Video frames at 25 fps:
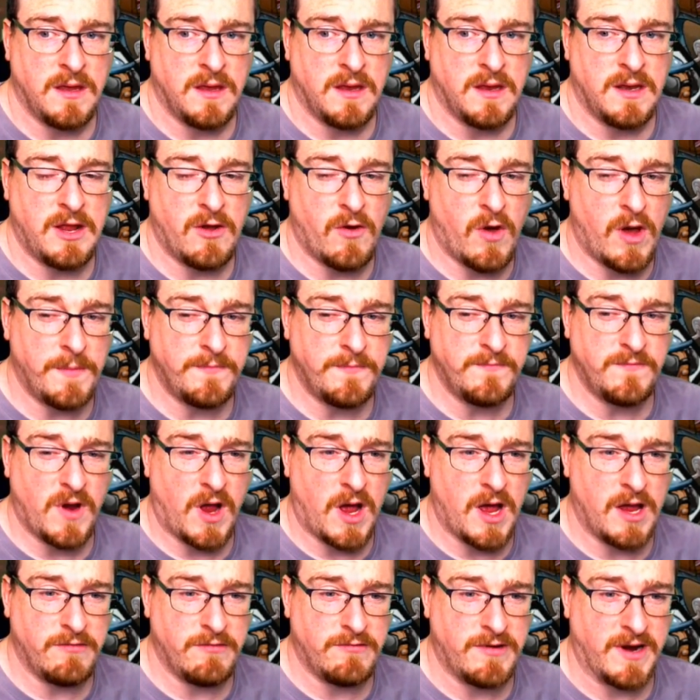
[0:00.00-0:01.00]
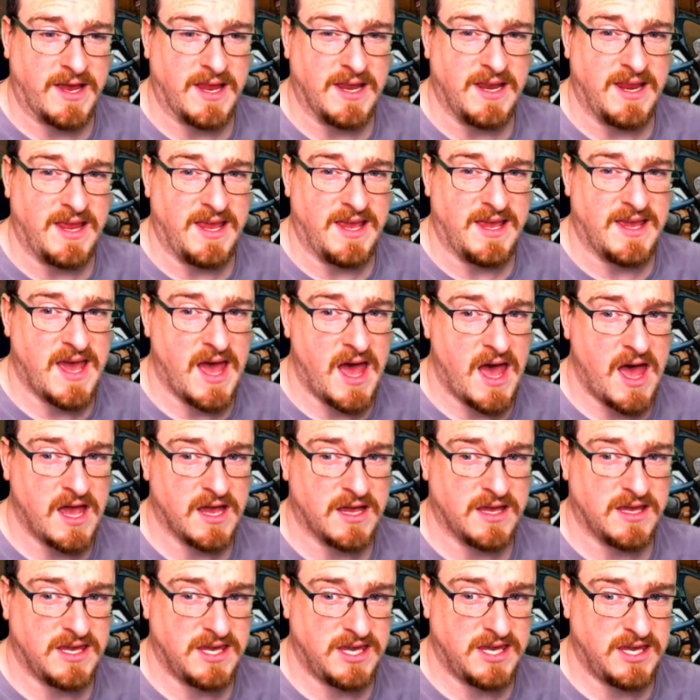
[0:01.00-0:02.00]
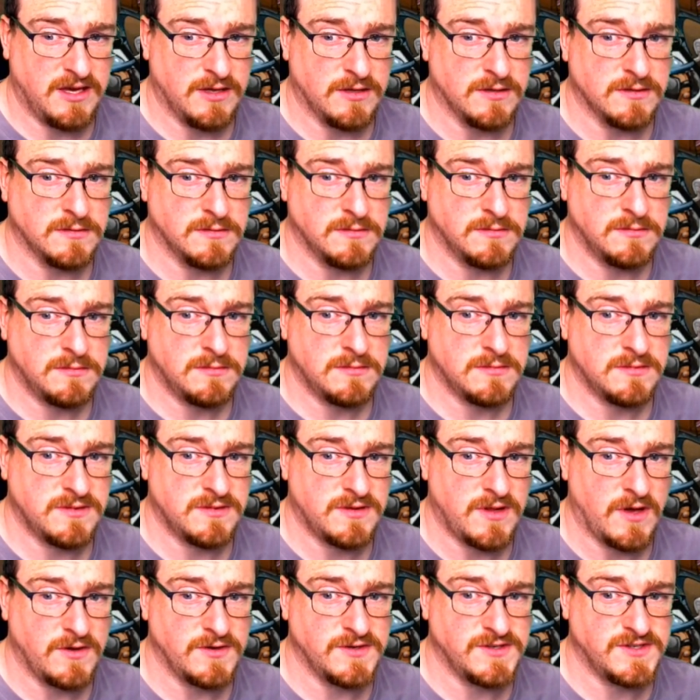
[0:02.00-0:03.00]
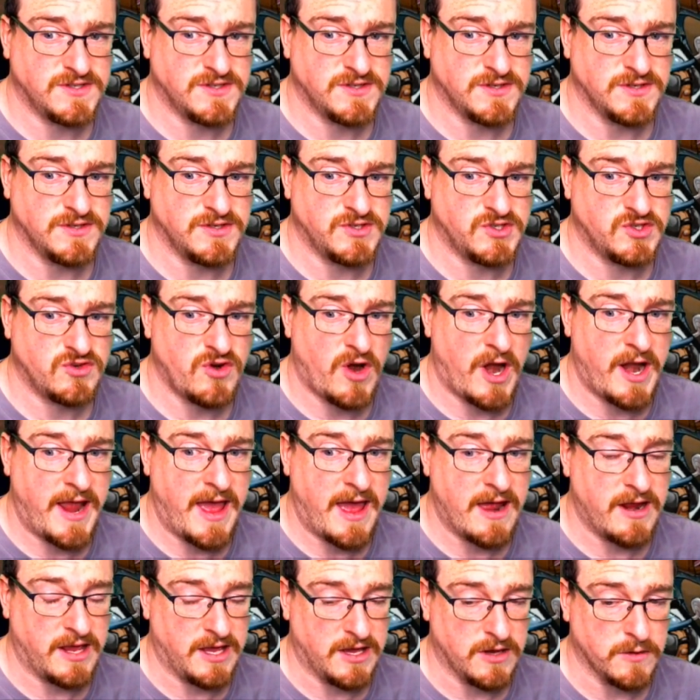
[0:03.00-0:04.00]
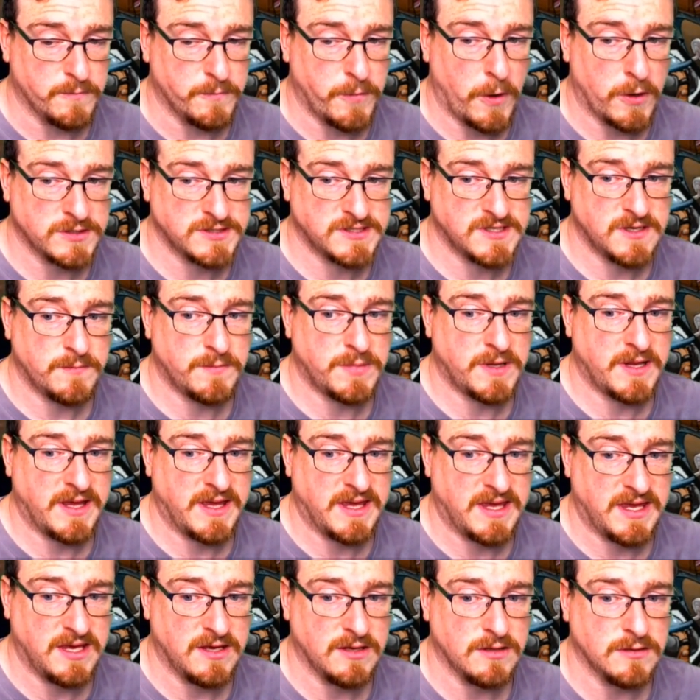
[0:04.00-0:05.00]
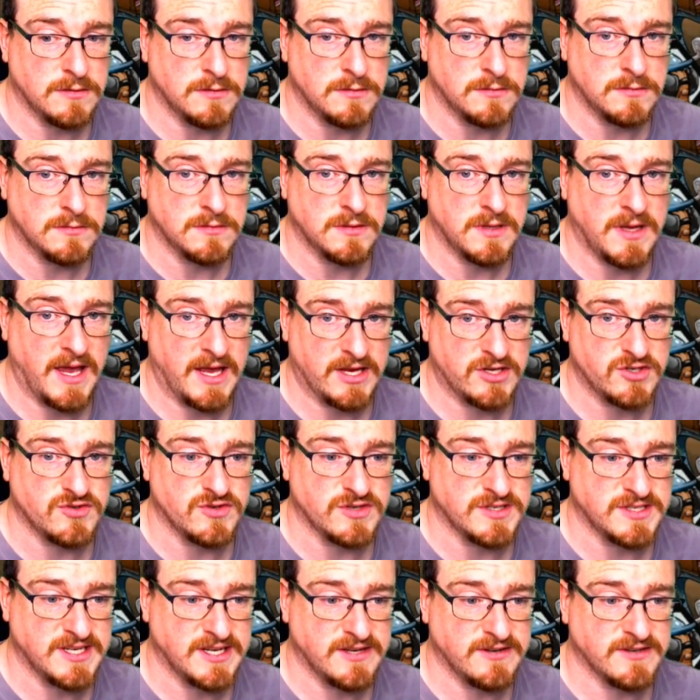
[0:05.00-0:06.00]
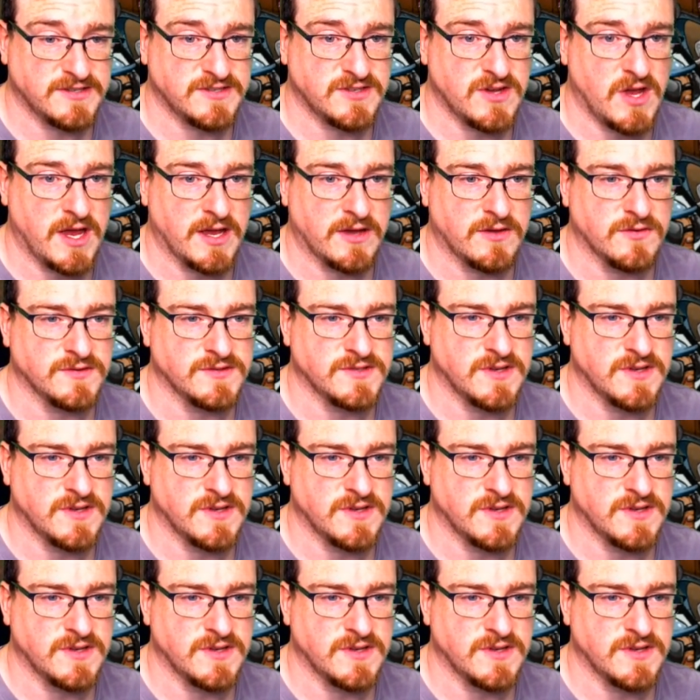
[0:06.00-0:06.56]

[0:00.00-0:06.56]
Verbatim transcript: Now, I reckon he can't kill those two straight out. He could possibly kill Extra TerraCycle.